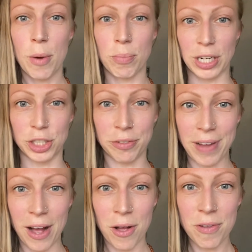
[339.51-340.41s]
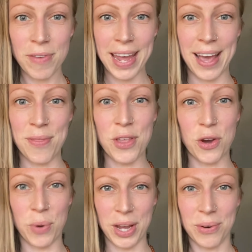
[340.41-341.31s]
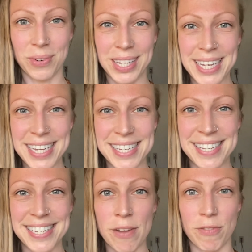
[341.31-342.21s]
pressure valve and the quick release